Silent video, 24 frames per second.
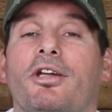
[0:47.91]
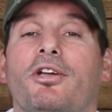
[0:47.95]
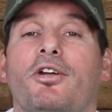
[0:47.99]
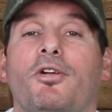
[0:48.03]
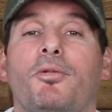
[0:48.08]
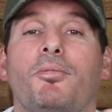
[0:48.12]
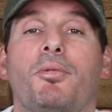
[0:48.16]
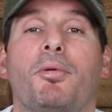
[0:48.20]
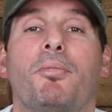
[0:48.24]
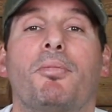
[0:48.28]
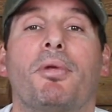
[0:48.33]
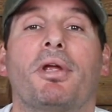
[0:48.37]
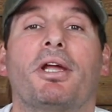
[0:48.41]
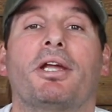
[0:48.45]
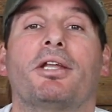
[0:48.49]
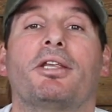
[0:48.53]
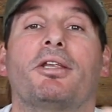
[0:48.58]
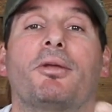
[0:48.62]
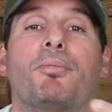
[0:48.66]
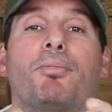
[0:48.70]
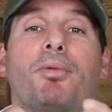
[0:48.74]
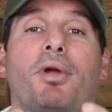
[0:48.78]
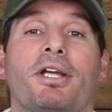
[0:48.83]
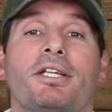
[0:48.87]
It could be bringing
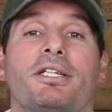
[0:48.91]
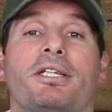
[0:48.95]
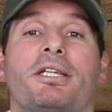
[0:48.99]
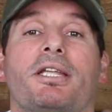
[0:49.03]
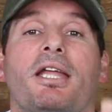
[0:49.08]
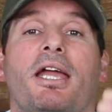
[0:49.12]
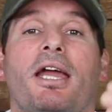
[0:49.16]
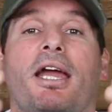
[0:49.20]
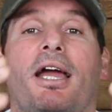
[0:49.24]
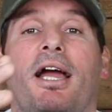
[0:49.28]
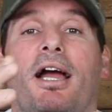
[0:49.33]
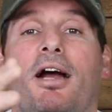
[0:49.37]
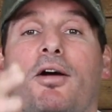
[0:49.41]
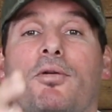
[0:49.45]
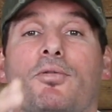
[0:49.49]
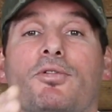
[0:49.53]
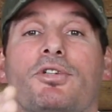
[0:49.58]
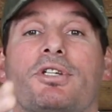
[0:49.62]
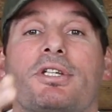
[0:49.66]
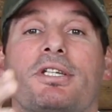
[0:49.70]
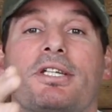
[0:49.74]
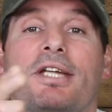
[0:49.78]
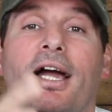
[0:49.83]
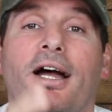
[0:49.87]
the price of their
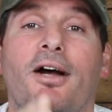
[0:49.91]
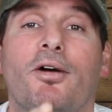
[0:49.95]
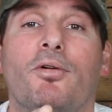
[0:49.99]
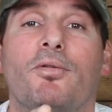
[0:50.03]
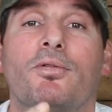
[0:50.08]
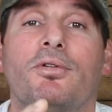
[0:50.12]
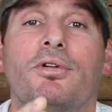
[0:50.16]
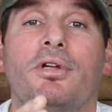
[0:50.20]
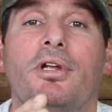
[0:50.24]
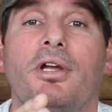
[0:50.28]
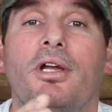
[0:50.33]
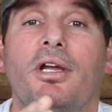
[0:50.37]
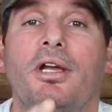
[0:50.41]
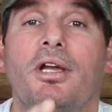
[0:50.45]
house down